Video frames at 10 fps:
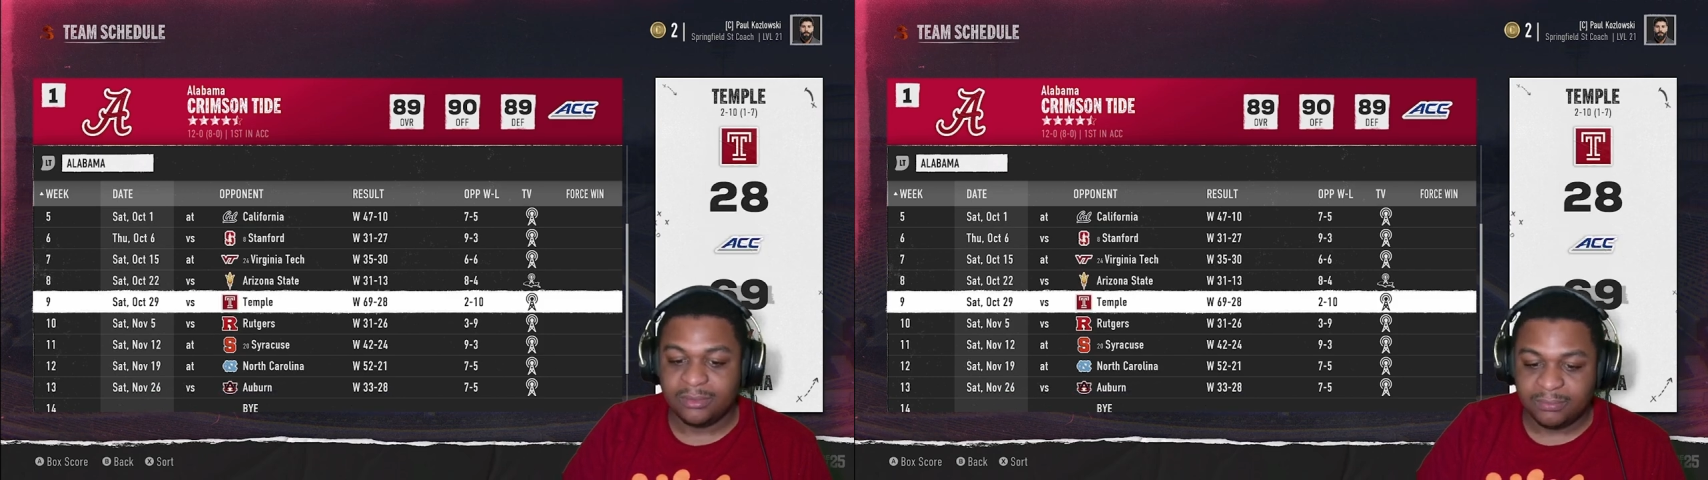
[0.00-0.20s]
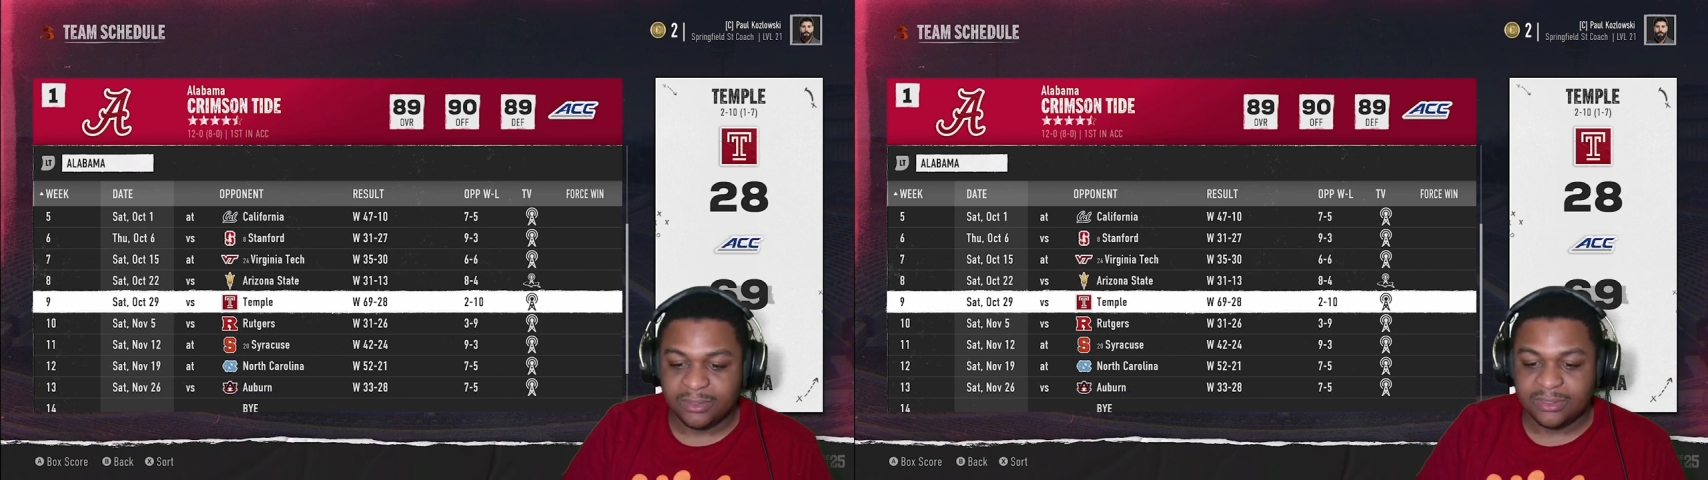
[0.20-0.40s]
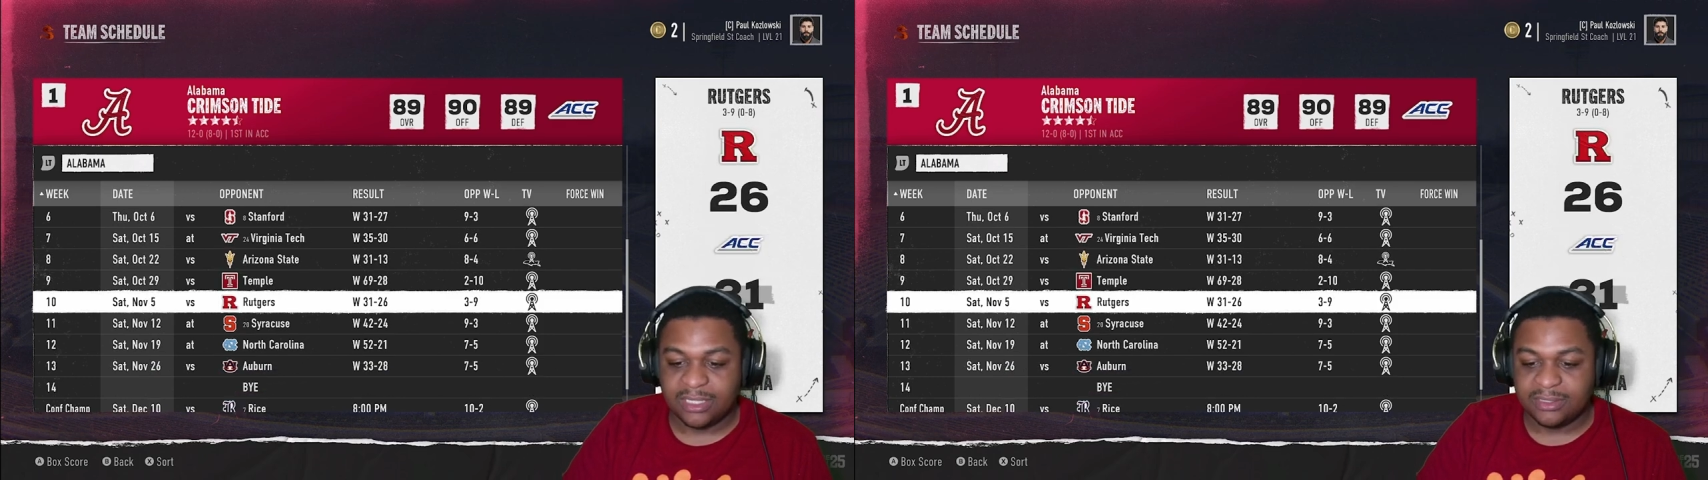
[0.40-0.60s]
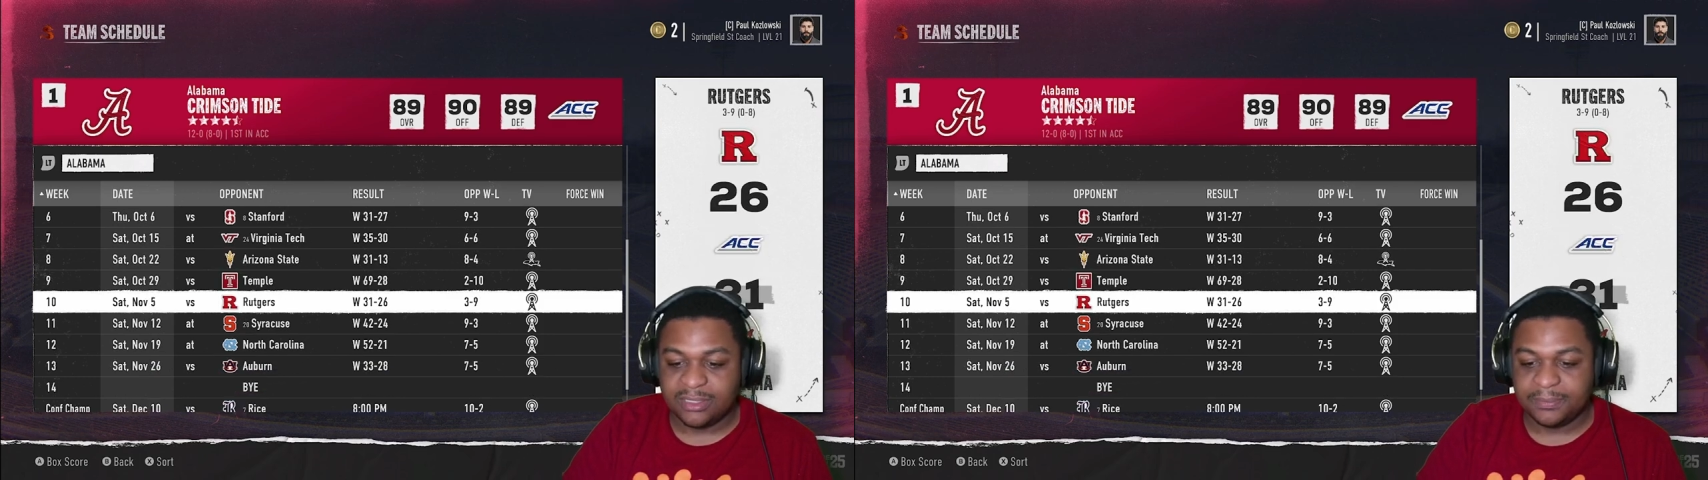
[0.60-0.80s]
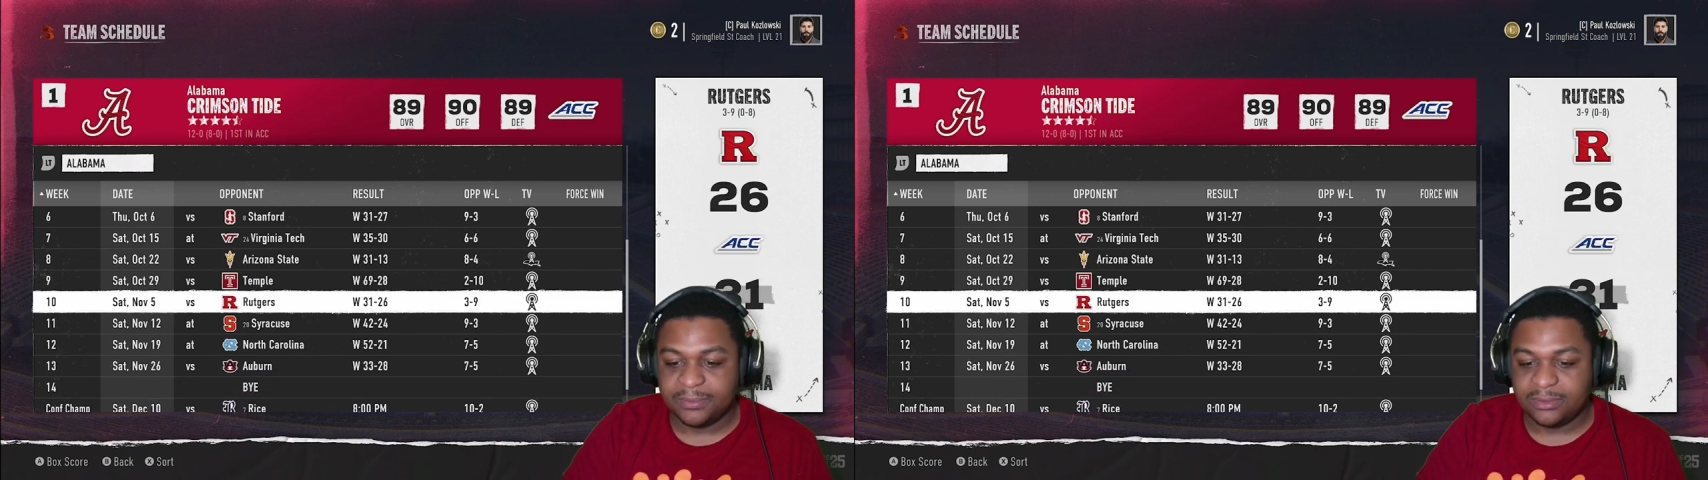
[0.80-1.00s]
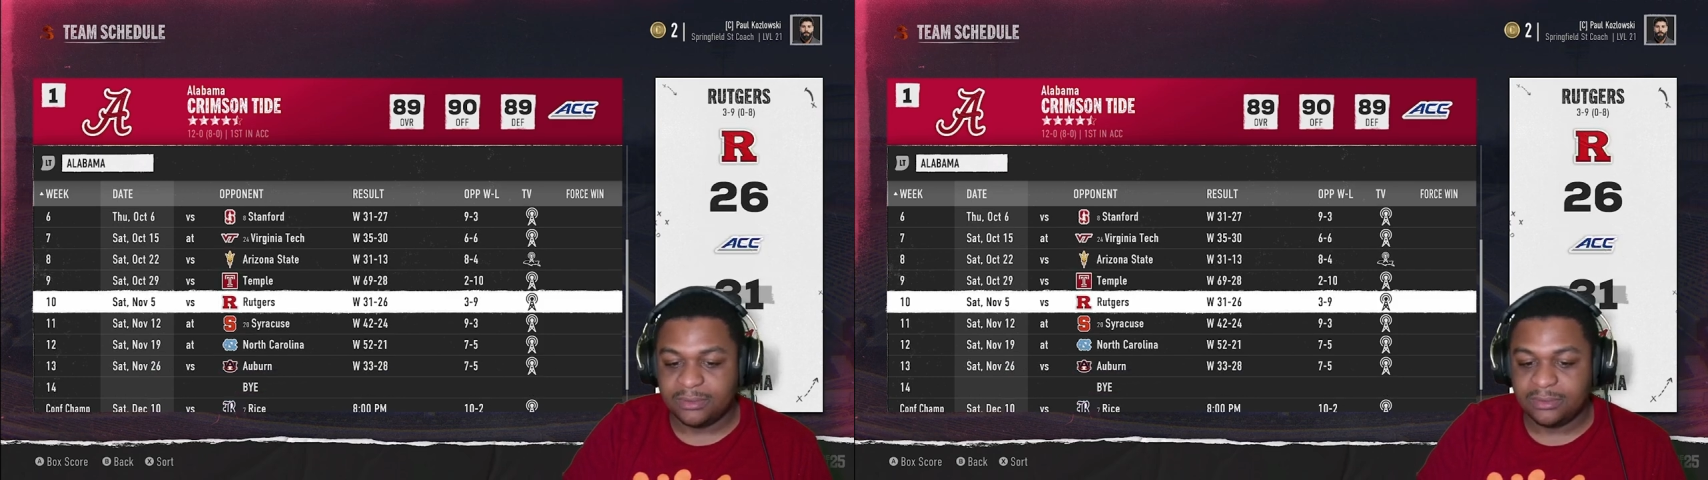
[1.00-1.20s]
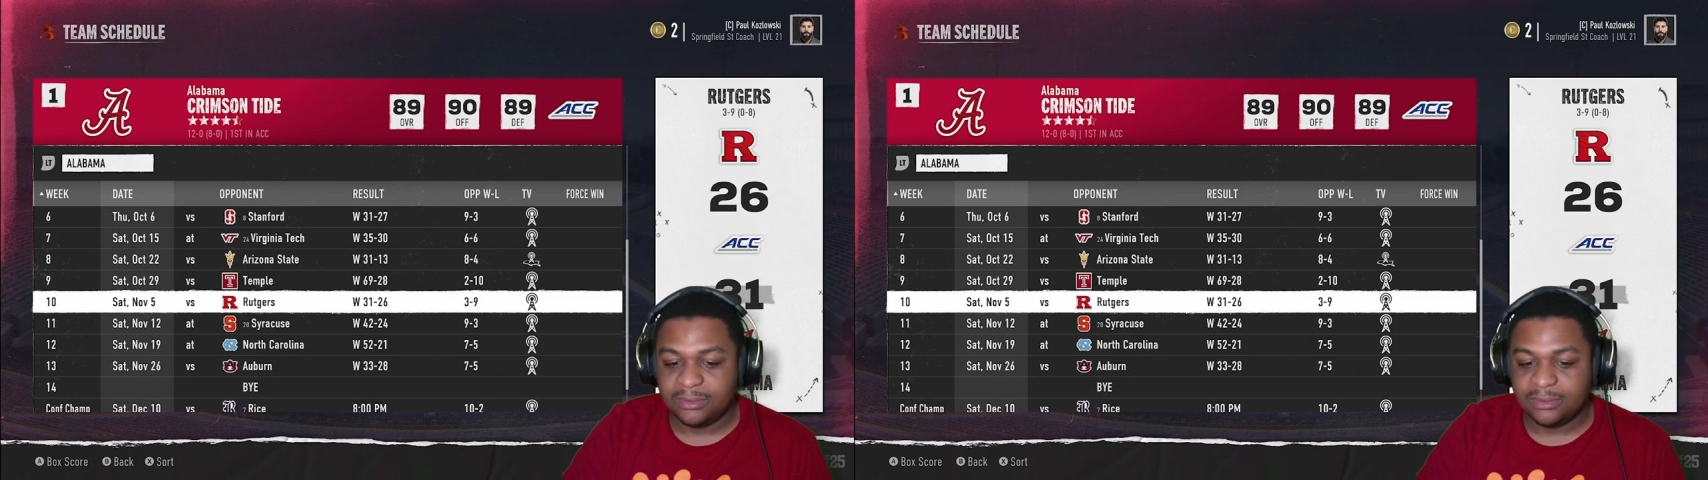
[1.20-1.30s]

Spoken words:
Blows out Temple.